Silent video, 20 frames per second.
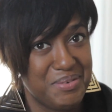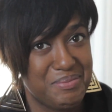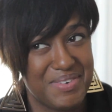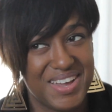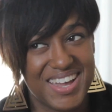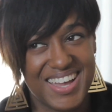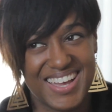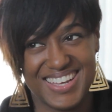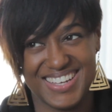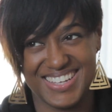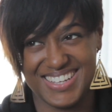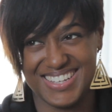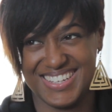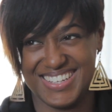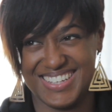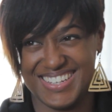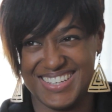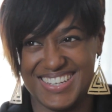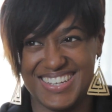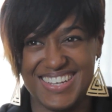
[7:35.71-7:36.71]
Man,
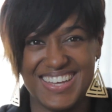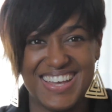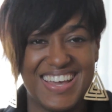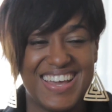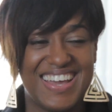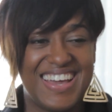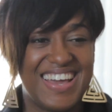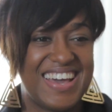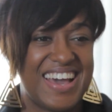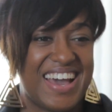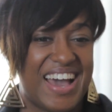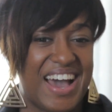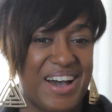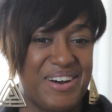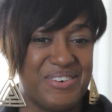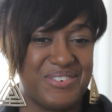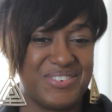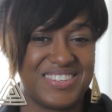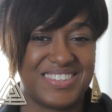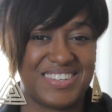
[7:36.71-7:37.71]

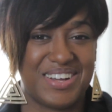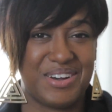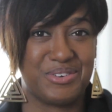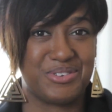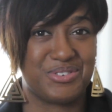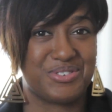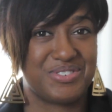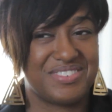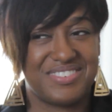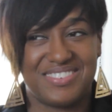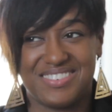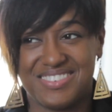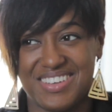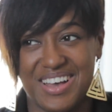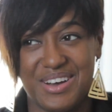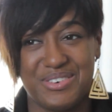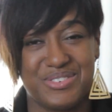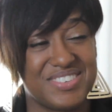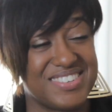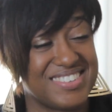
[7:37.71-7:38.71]
I was
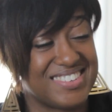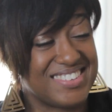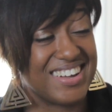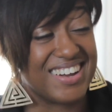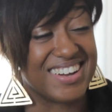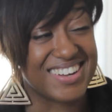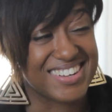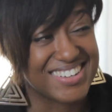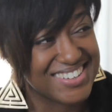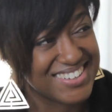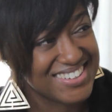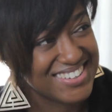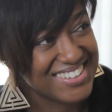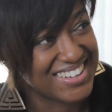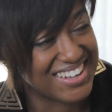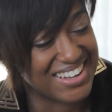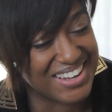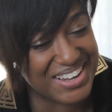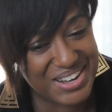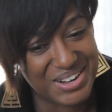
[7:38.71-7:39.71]
stuck.
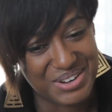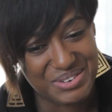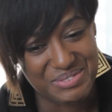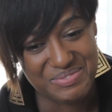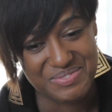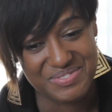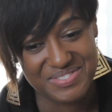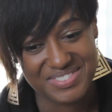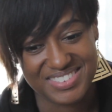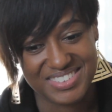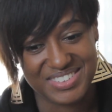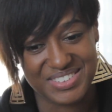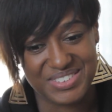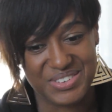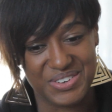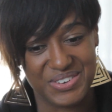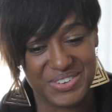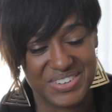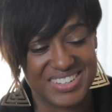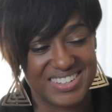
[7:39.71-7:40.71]

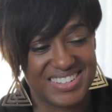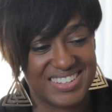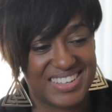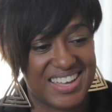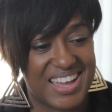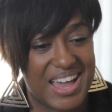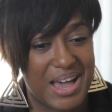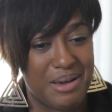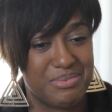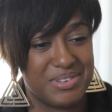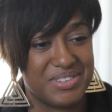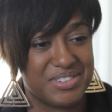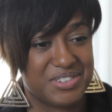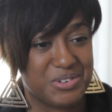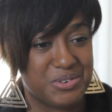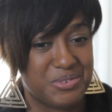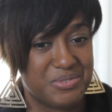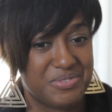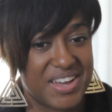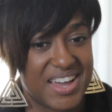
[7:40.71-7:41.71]
It happened
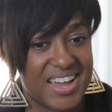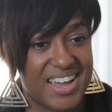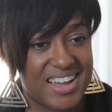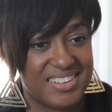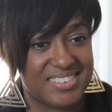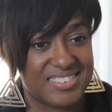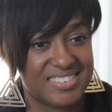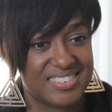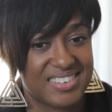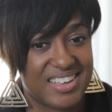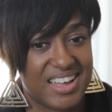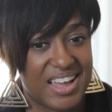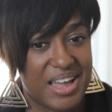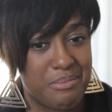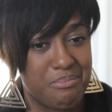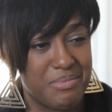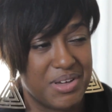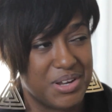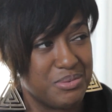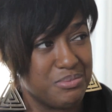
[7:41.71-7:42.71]
so fast. I
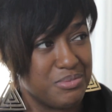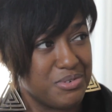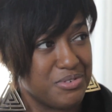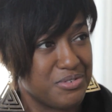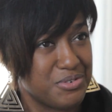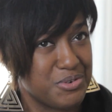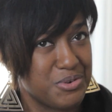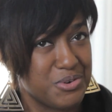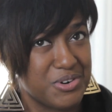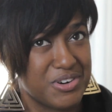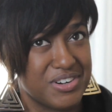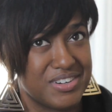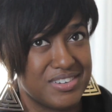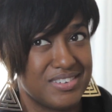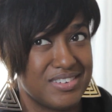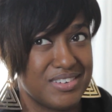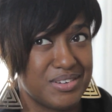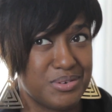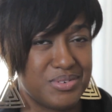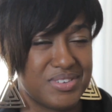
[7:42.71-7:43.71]
had met him before,
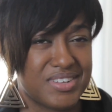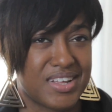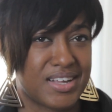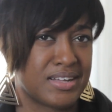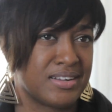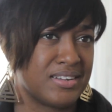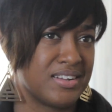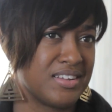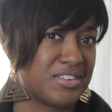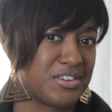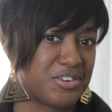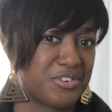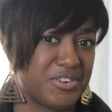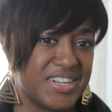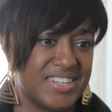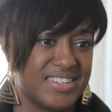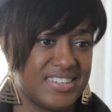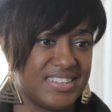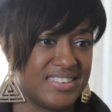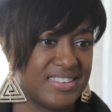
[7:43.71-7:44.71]
and it was like another
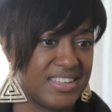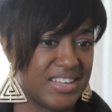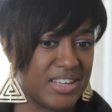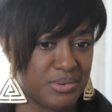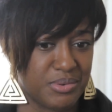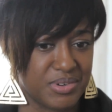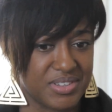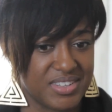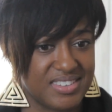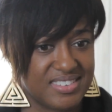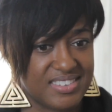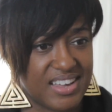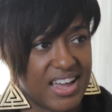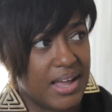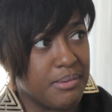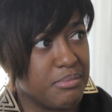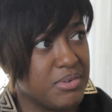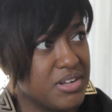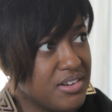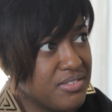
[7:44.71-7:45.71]
crazy thing where the
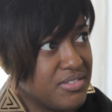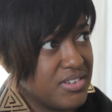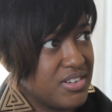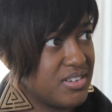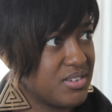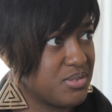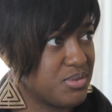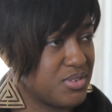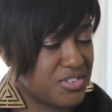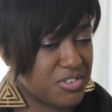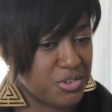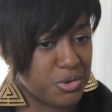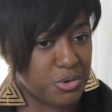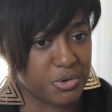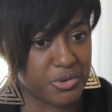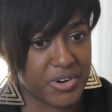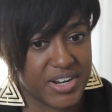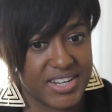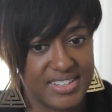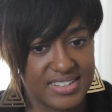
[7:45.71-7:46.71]
timing of it was so
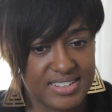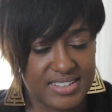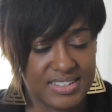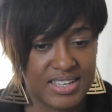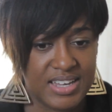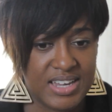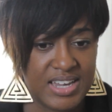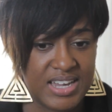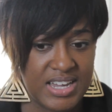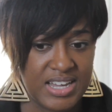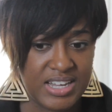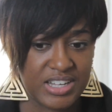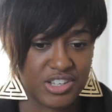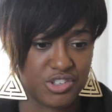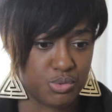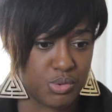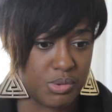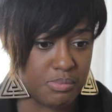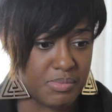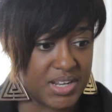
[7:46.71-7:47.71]
crazy,
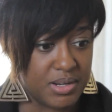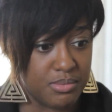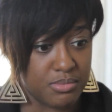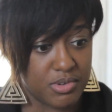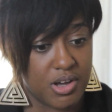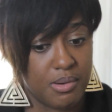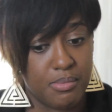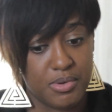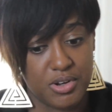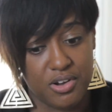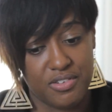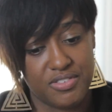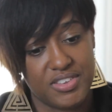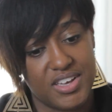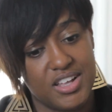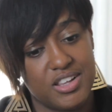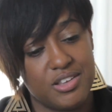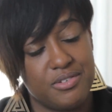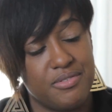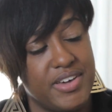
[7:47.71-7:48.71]
because we met him coming off
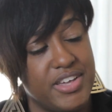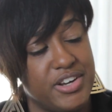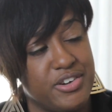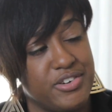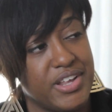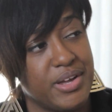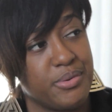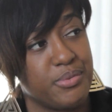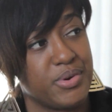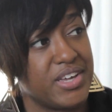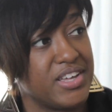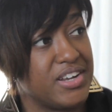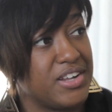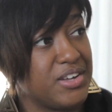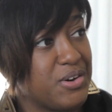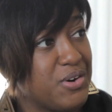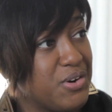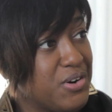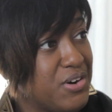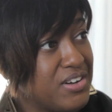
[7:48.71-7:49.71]
the elevator and they were
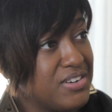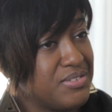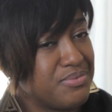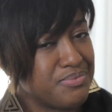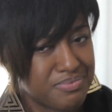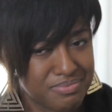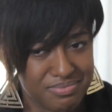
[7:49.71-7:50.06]
getting on.